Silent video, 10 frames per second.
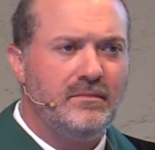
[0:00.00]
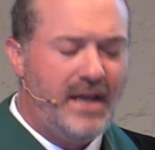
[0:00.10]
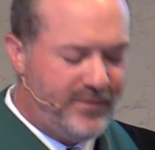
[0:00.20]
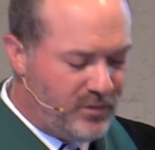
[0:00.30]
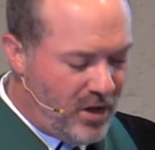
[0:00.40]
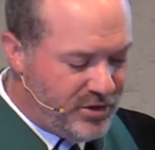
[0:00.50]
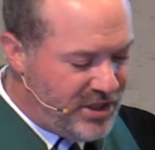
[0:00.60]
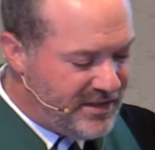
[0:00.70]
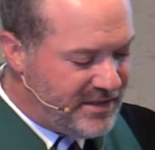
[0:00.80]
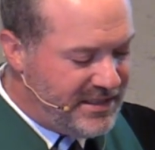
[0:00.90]
After all,
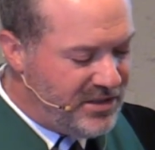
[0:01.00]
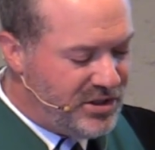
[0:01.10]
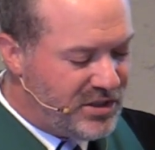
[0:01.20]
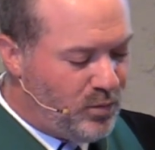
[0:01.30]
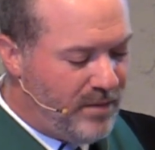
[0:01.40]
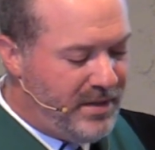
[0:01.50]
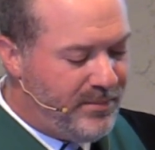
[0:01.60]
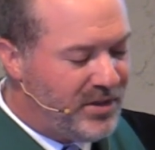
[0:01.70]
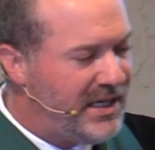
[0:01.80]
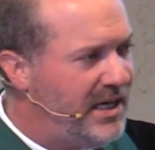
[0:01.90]
Jesus didn't just want
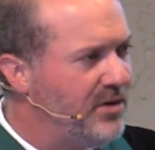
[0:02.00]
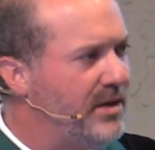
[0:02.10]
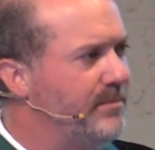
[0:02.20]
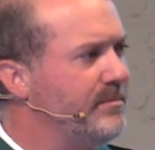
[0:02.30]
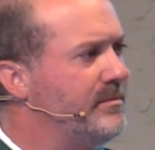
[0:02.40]
people to hear him.